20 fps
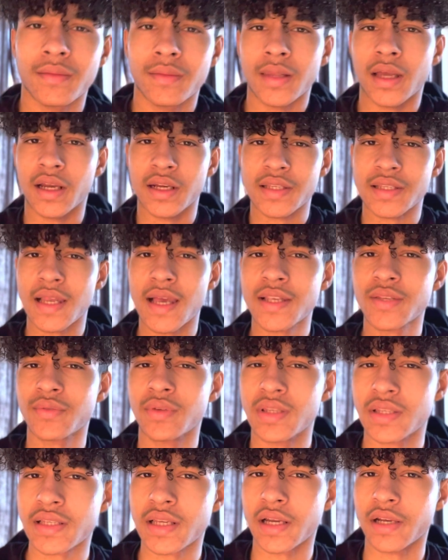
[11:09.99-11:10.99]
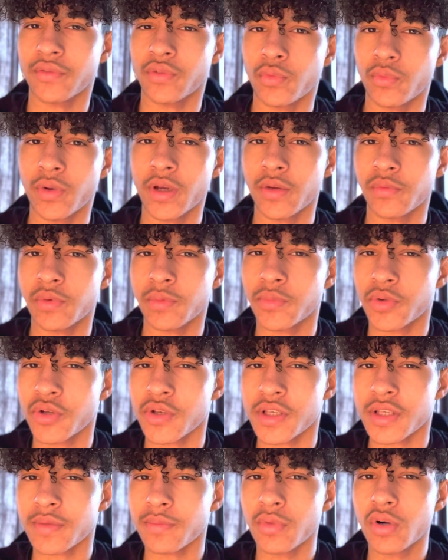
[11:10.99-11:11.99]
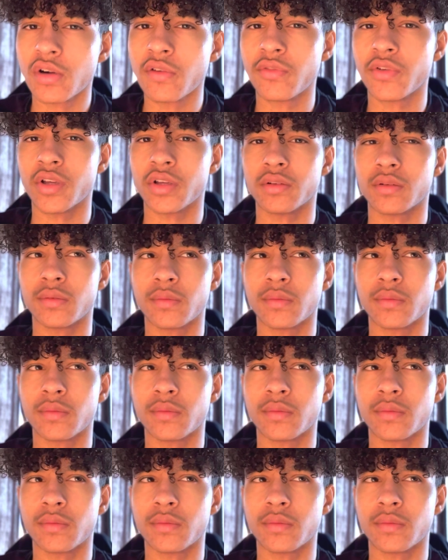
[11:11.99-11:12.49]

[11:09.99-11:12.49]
Now, this last one is kind of a weird one because it's more of a